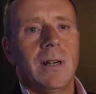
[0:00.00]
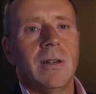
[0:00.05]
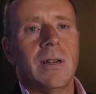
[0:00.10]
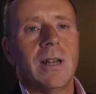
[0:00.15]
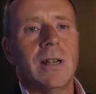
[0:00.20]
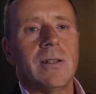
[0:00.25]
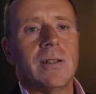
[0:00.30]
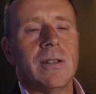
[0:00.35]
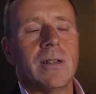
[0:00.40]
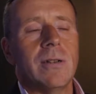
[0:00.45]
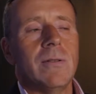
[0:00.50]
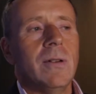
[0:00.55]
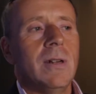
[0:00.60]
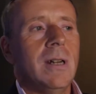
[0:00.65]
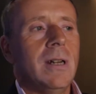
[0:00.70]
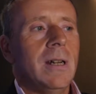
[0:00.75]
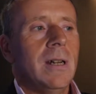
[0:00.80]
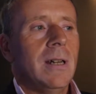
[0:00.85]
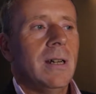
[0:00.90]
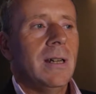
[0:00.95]
Okay, so
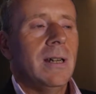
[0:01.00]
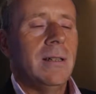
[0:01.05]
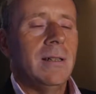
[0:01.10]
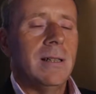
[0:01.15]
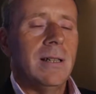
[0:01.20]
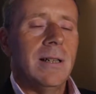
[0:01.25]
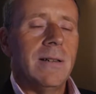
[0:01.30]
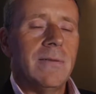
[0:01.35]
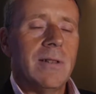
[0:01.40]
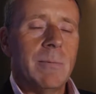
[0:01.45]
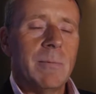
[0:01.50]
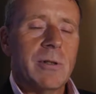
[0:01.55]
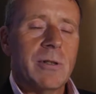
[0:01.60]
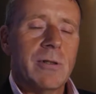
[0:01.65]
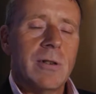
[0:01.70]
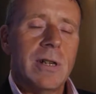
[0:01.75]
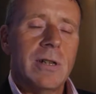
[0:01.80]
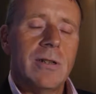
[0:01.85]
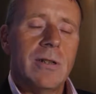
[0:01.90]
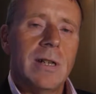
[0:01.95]
in the live
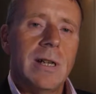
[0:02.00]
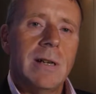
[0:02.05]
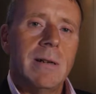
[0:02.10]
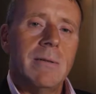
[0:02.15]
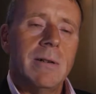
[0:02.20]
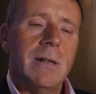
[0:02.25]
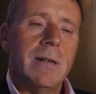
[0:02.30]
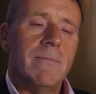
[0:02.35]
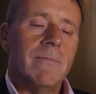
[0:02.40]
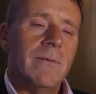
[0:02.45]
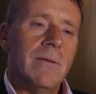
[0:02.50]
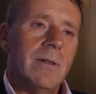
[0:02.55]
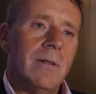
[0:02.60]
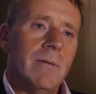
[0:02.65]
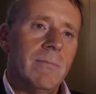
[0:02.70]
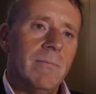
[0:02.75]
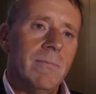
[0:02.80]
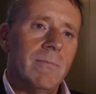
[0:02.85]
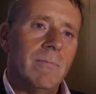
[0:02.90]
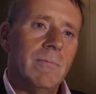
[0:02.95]
demonstration area
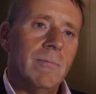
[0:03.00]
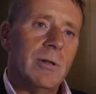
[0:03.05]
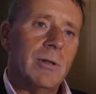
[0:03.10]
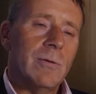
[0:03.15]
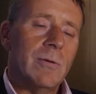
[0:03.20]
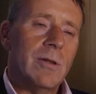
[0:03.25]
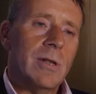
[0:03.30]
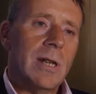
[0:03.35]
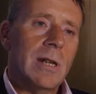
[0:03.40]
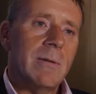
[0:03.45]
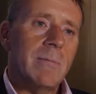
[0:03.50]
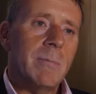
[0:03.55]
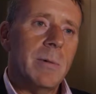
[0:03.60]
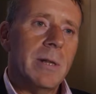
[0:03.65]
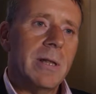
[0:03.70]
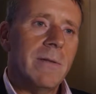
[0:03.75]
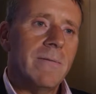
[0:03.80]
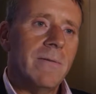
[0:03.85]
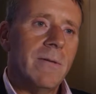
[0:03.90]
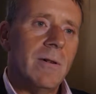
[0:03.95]
which was set up
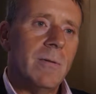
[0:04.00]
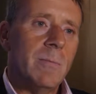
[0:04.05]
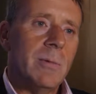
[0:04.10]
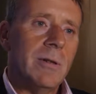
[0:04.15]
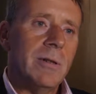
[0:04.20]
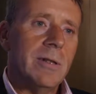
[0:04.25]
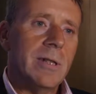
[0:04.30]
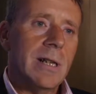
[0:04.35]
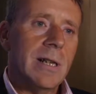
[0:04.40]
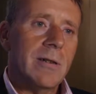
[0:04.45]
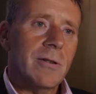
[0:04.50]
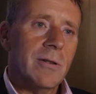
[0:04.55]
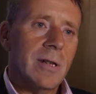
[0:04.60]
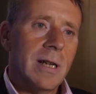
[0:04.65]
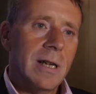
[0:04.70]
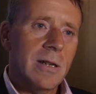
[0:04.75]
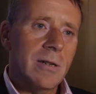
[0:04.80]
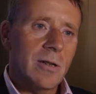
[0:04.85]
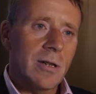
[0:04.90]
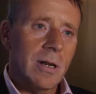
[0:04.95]
by the Farnborough
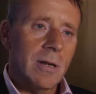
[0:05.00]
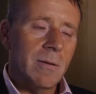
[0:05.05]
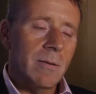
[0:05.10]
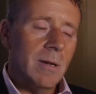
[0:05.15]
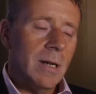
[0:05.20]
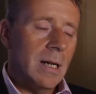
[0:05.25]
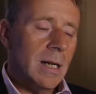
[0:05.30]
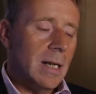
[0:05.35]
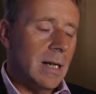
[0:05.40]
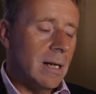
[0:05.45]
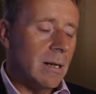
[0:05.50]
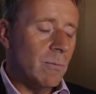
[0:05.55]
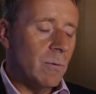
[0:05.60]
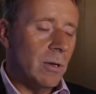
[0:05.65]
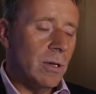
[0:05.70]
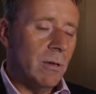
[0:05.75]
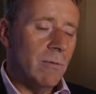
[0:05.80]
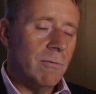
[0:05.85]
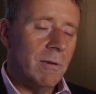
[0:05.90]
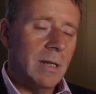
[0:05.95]
International Air Show,
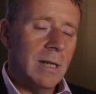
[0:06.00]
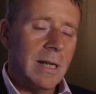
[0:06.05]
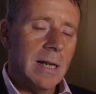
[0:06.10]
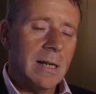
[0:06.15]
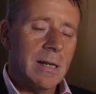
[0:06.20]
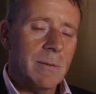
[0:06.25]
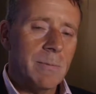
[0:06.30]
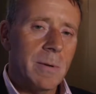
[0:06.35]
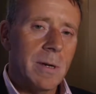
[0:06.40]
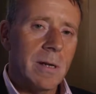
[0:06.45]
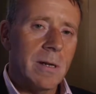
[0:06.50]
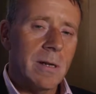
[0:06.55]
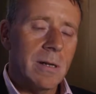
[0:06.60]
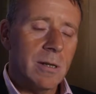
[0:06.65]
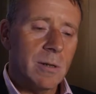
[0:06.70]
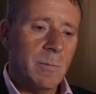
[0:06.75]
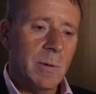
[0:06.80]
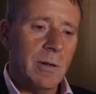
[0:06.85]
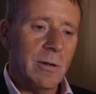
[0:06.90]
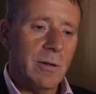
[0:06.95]
what you really
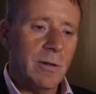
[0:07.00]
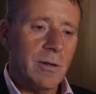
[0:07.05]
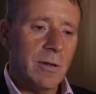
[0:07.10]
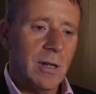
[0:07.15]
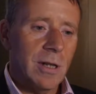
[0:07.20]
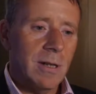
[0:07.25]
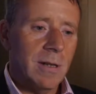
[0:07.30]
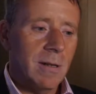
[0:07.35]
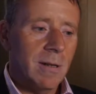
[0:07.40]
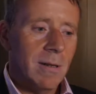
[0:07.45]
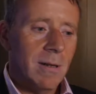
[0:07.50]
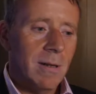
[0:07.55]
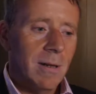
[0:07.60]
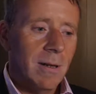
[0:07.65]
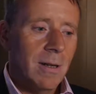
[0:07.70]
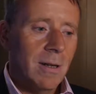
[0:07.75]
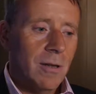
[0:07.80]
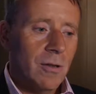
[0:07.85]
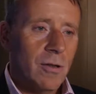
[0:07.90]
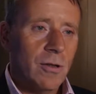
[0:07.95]
experienced in
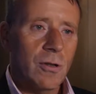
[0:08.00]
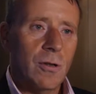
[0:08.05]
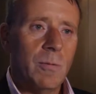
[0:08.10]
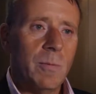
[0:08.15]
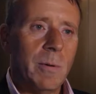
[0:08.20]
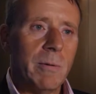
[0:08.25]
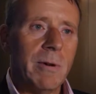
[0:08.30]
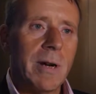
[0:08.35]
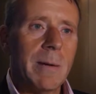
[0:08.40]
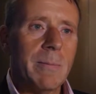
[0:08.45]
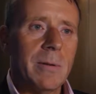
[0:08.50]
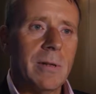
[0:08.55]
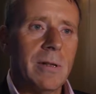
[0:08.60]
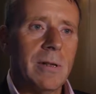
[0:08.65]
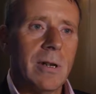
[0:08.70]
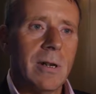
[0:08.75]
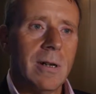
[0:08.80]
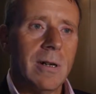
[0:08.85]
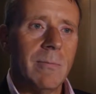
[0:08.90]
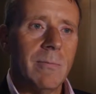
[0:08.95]
super rapid
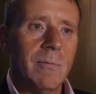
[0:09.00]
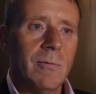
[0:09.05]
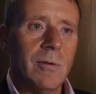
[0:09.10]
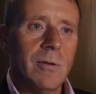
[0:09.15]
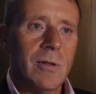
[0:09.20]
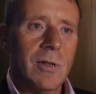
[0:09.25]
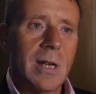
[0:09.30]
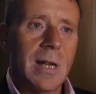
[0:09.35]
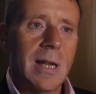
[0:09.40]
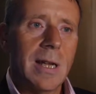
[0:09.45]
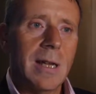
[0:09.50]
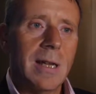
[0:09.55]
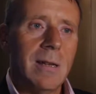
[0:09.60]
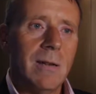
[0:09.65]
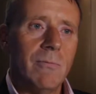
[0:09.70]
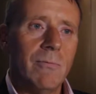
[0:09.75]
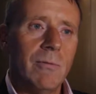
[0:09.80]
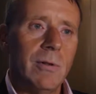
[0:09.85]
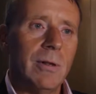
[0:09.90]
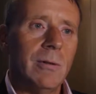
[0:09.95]
time was
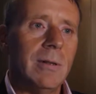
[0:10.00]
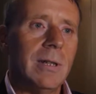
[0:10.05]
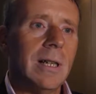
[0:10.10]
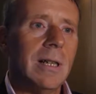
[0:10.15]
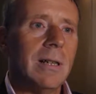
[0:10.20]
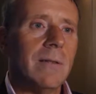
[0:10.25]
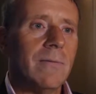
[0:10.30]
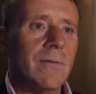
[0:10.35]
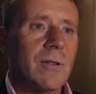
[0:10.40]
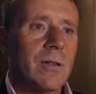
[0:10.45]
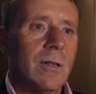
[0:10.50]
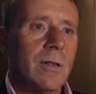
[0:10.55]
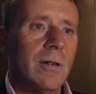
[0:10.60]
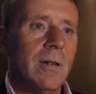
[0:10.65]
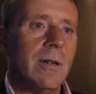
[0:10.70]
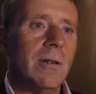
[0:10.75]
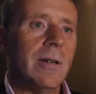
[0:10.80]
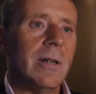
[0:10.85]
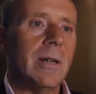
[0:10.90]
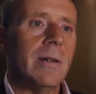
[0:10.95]
a real life
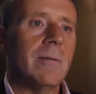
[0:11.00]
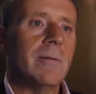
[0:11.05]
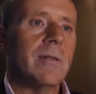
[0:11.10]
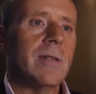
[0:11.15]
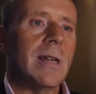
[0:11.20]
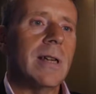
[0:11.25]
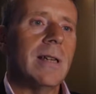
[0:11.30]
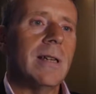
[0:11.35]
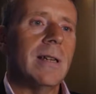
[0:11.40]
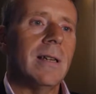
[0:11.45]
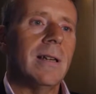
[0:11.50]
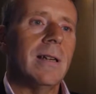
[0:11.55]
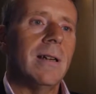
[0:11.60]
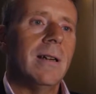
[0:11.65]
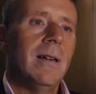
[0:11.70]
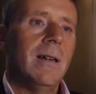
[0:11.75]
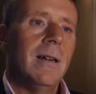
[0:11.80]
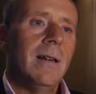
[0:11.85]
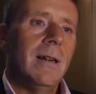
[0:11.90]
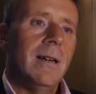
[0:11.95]
scenario, taking
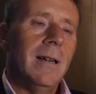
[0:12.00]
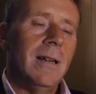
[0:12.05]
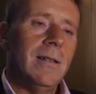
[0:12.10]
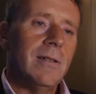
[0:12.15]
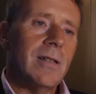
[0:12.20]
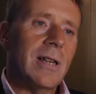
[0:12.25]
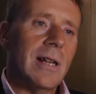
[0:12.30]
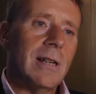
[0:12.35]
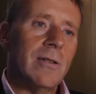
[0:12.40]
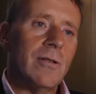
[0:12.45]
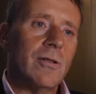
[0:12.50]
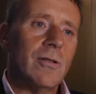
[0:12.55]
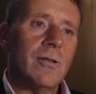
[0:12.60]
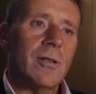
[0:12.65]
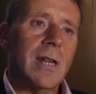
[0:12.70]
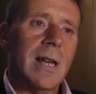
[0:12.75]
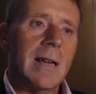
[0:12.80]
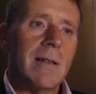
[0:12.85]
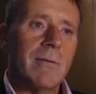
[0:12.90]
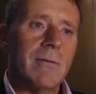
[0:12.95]

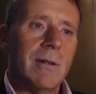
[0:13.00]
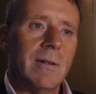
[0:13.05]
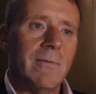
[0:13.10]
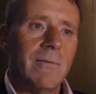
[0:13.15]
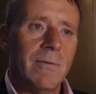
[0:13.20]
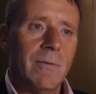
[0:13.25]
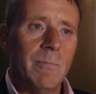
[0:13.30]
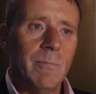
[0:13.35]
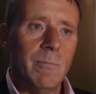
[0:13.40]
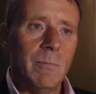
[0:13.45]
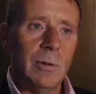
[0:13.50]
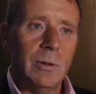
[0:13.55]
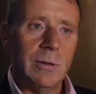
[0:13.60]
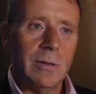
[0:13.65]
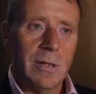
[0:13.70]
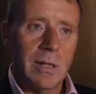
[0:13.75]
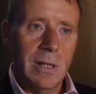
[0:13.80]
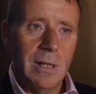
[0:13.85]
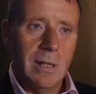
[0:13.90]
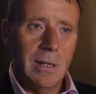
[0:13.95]
intelligence gathering from
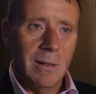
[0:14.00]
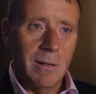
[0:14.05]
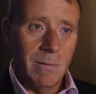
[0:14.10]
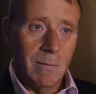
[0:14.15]
multi